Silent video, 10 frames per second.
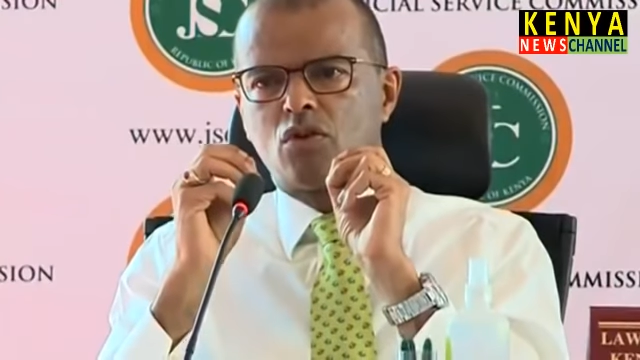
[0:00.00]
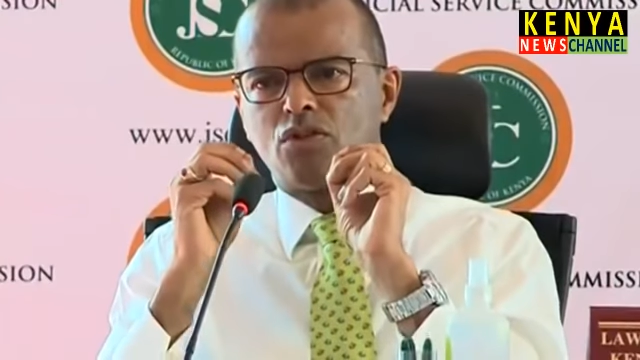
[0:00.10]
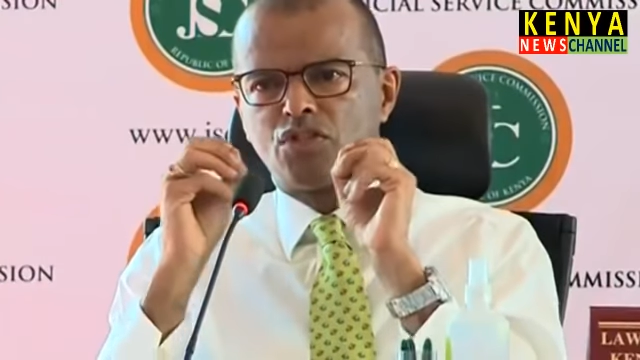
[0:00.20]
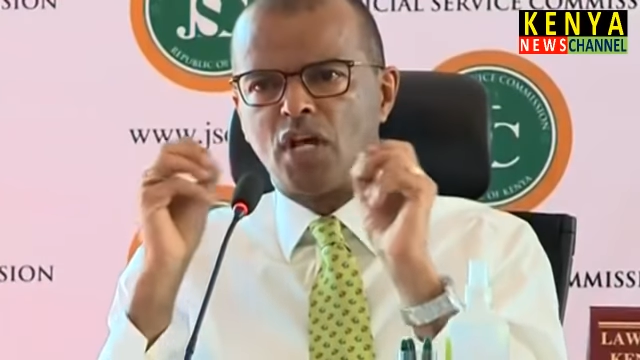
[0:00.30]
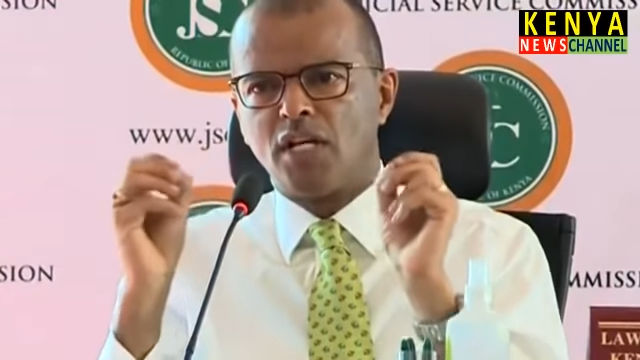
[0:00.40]

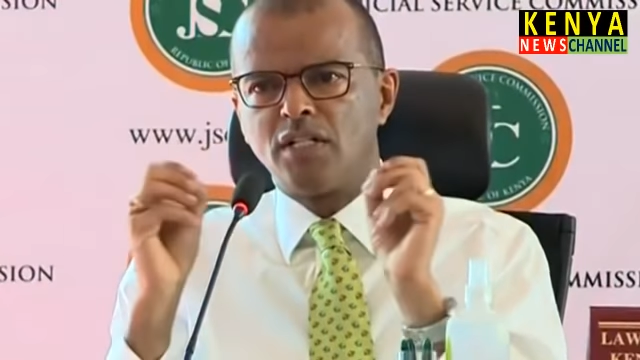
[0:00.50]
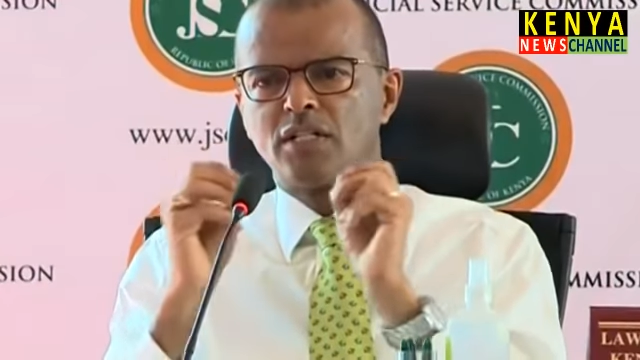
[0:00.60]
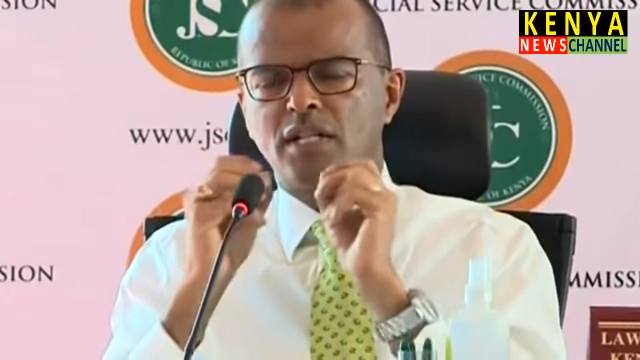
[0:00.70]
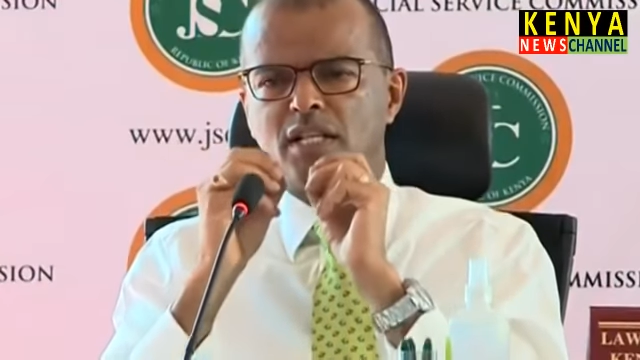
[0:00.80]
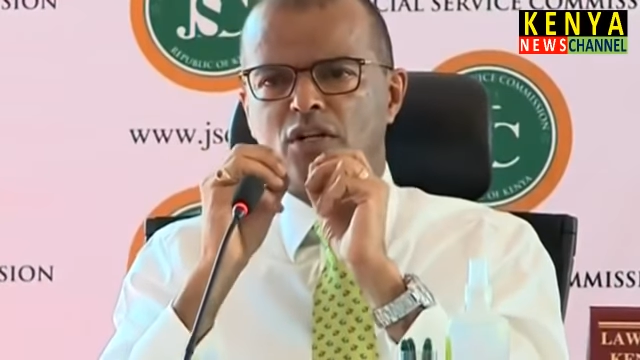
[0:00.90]

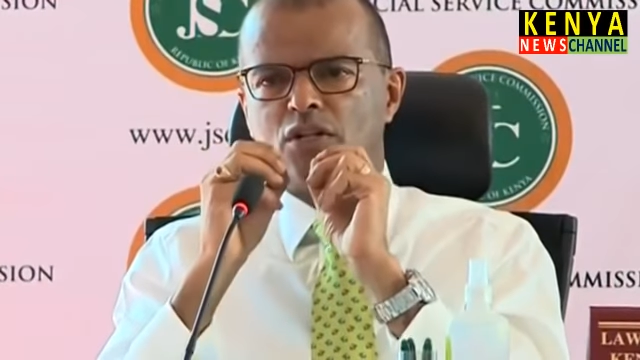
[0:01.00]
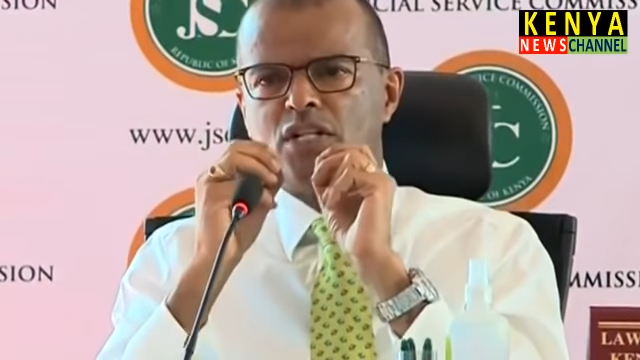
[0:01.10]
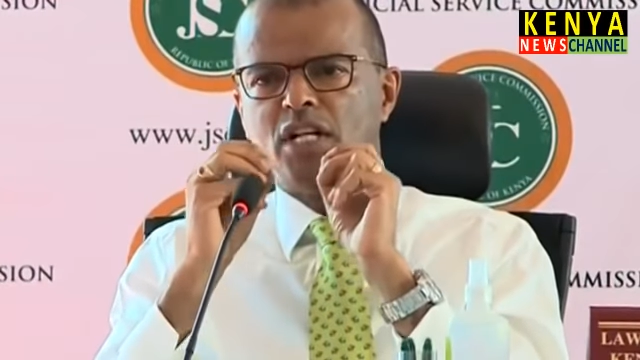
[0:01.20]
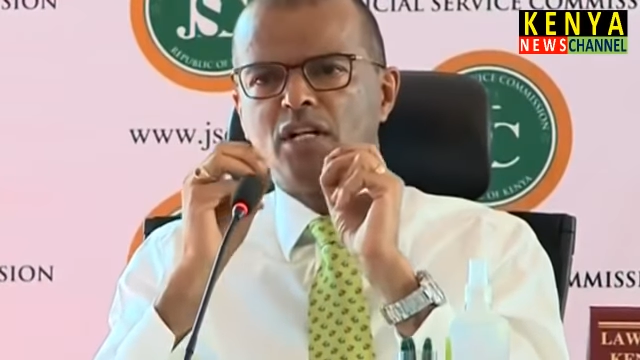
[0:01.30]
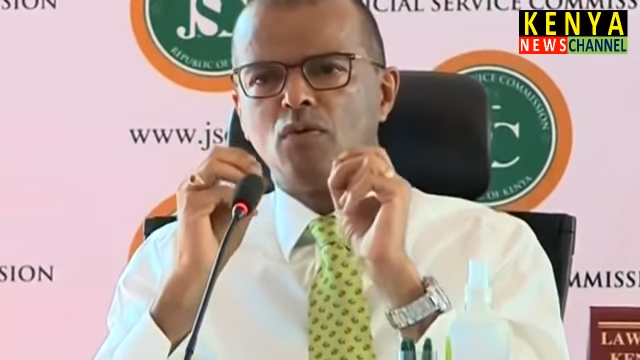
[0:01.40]
concerned, they're
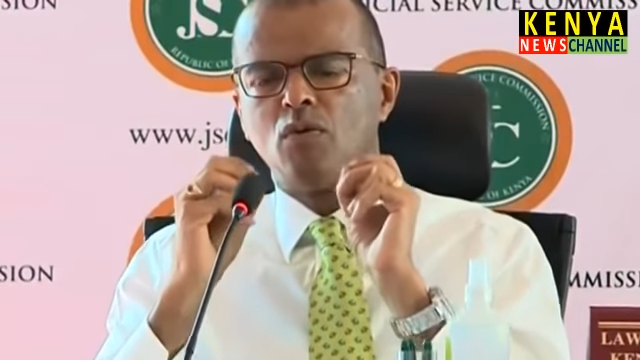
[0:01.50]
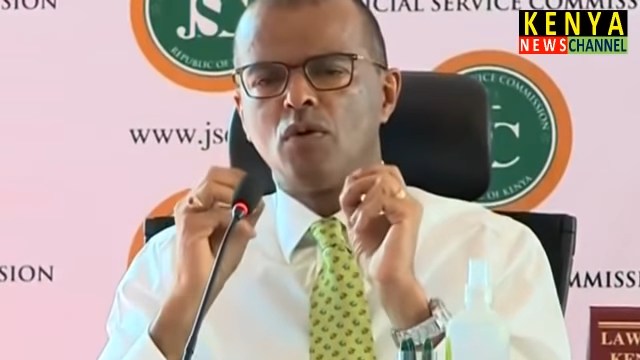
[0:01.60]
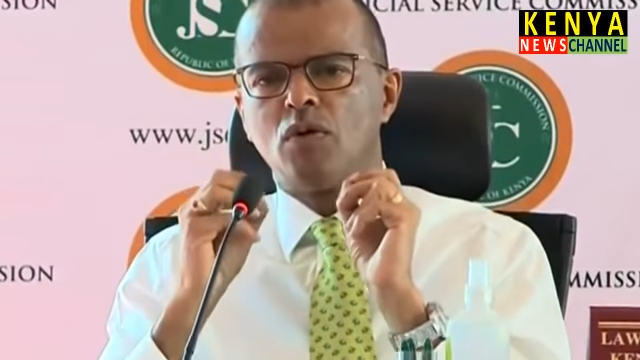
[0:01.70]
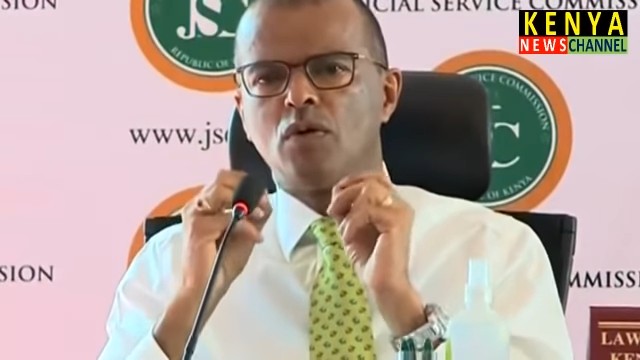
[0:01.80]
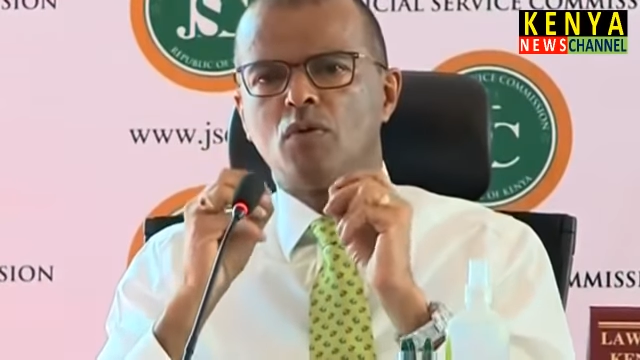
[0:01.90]
not dealing
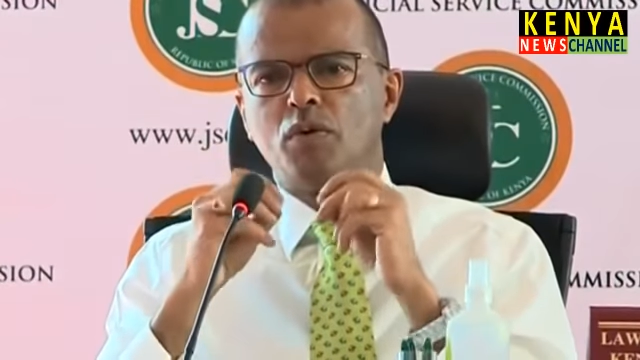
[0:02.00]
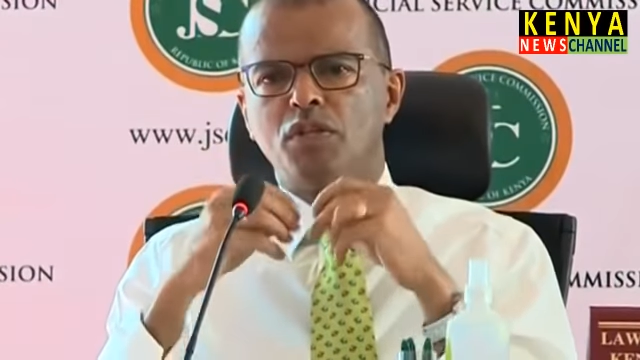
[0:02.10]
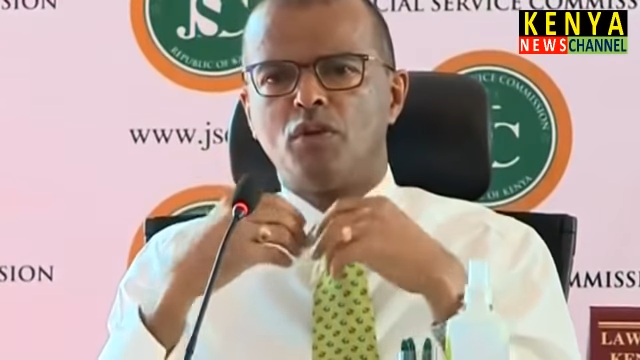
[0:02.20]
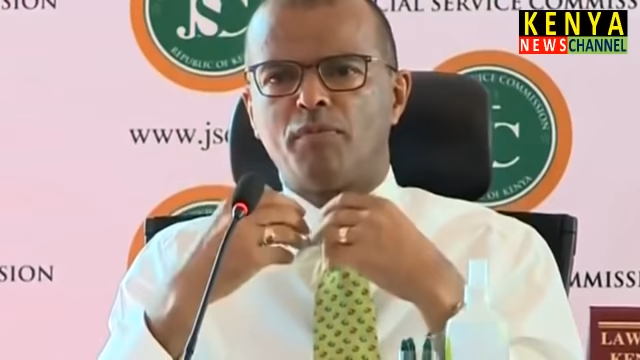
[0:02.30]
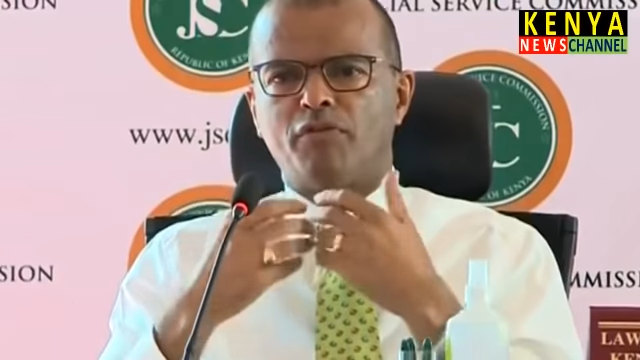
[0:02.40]

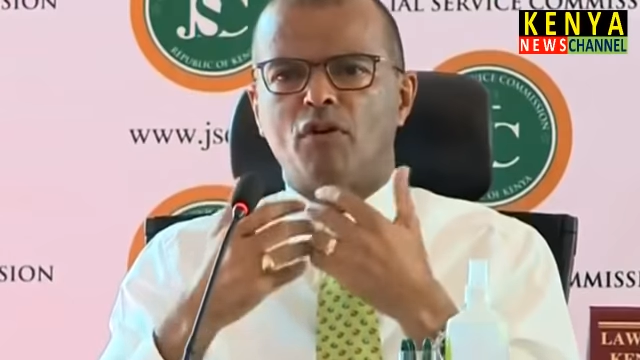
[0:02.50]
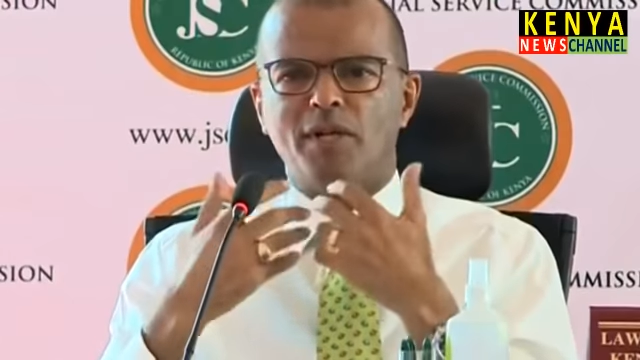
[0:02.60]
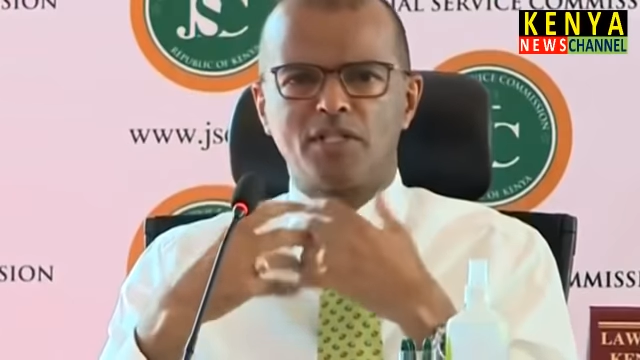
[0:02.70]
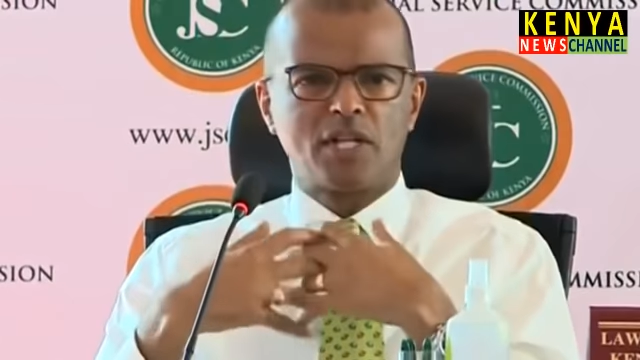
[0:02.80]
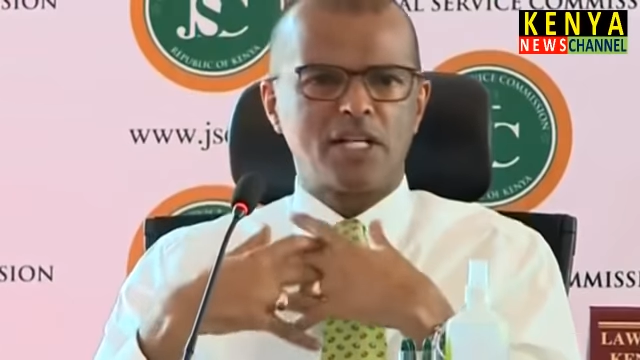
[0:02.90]
with your
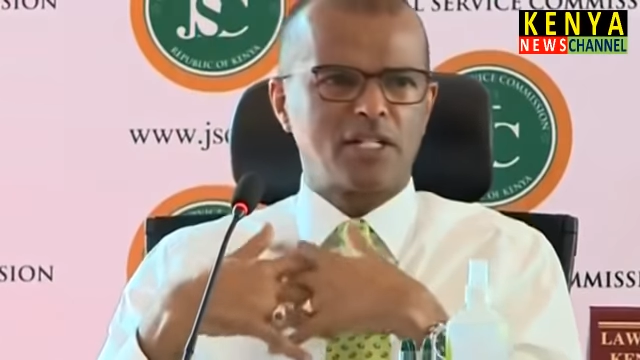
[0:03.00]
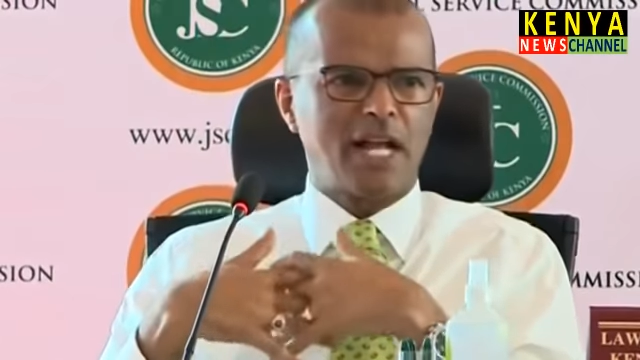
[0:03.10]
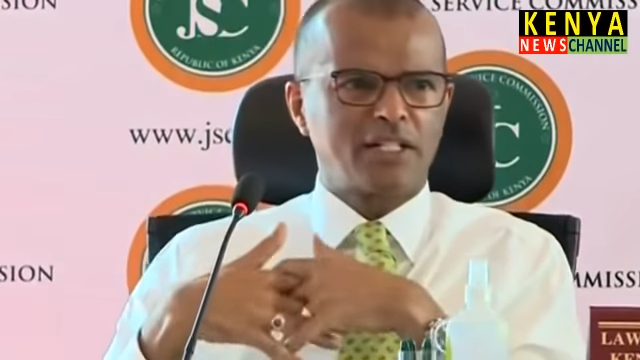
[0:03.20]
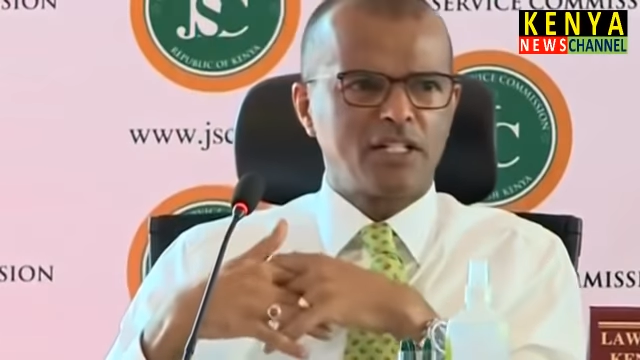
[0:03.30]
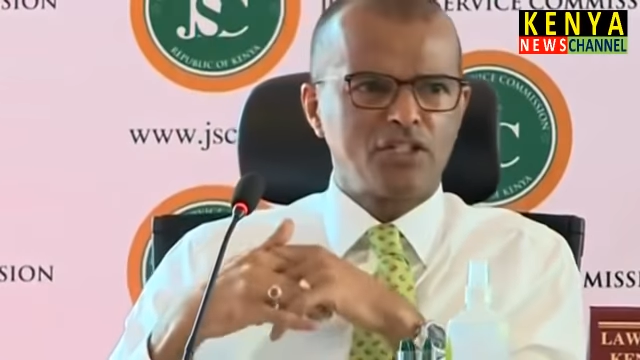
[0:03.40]
performance as
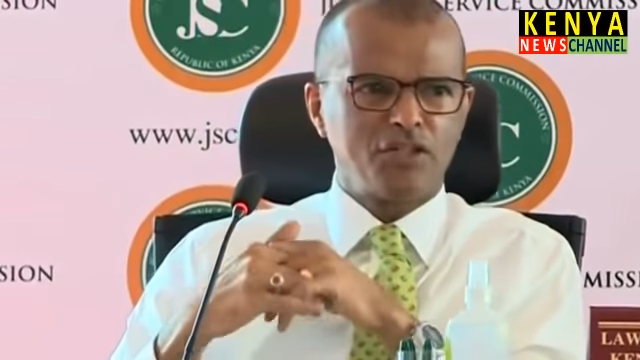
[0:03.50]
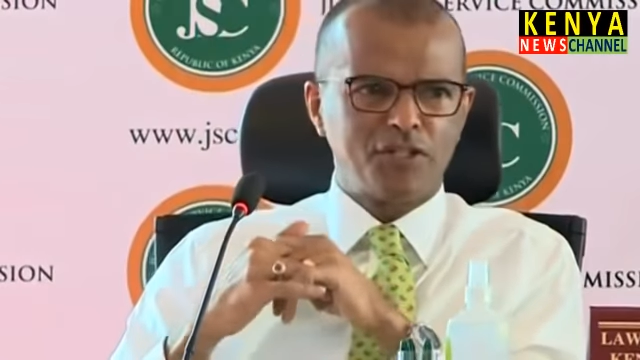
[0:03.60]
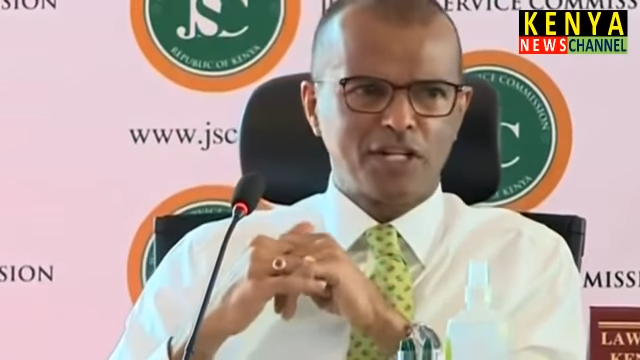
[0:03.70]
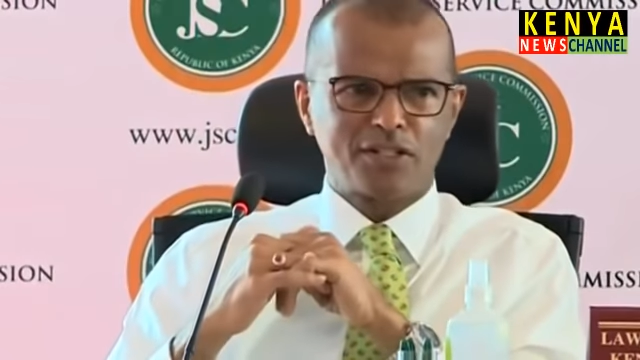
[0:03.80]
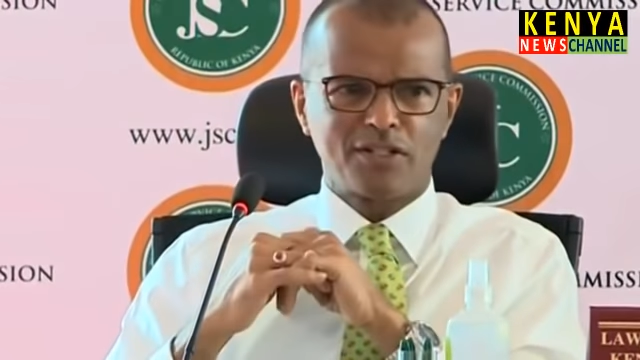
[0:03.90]
an acting
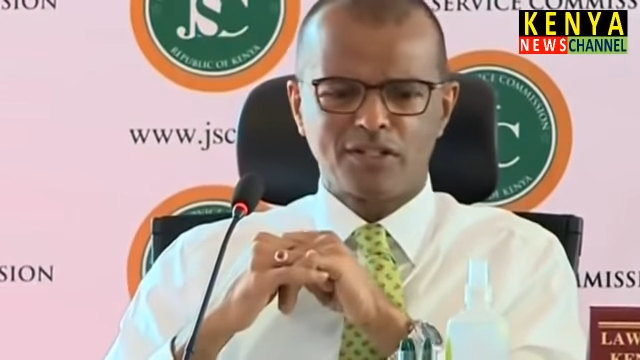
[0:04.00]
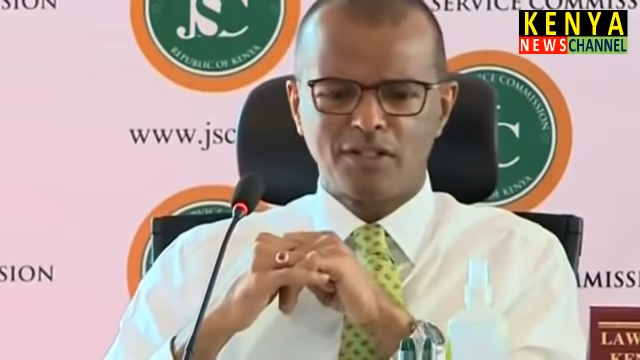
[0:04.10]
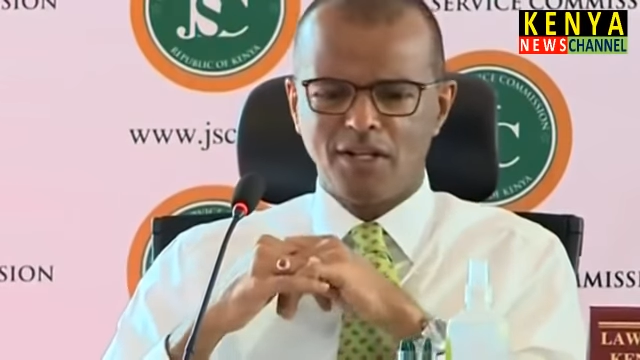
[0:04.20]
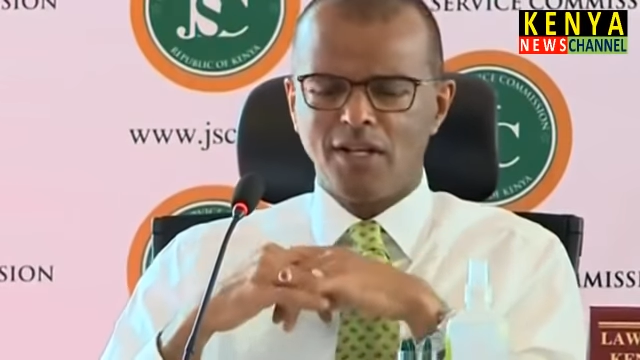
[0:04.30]
Chief Justice.